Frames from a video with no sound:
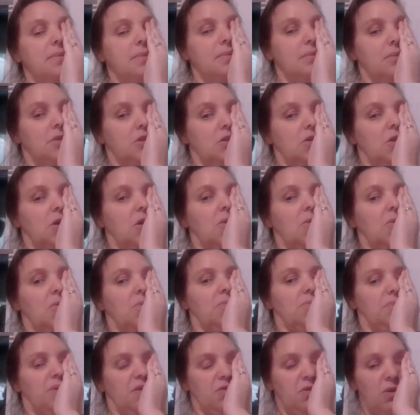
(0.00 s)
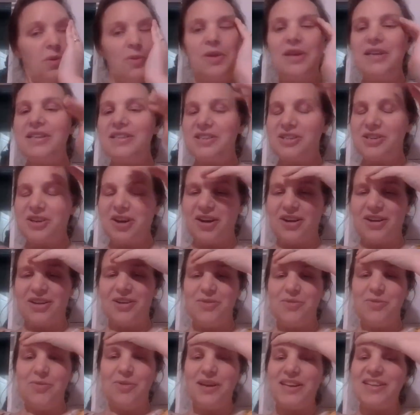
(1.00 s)
So before we get started,
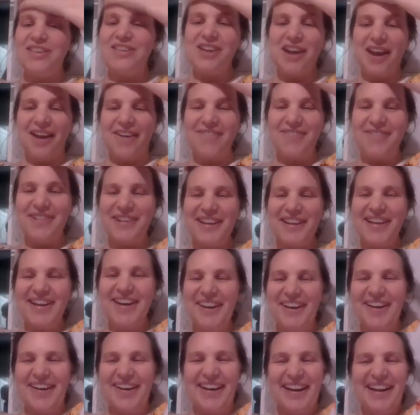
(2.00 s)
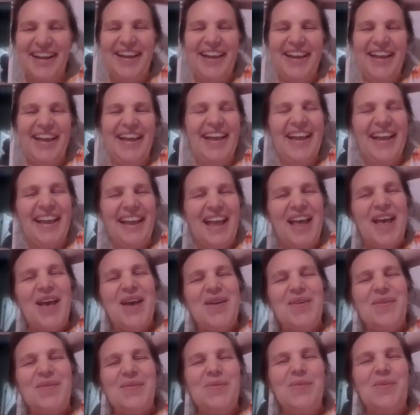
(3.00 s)
what did you have for dinner?
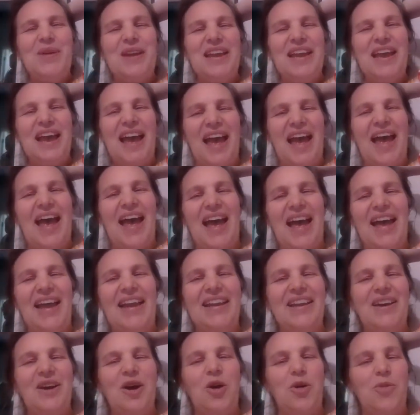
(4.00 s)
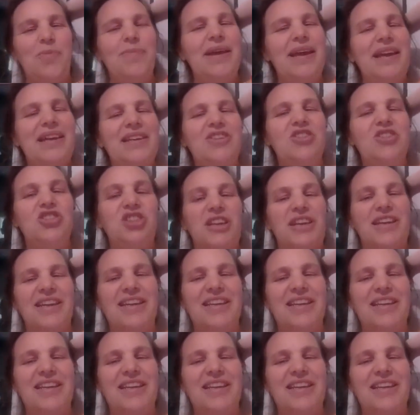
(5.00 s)
We had homemade chicken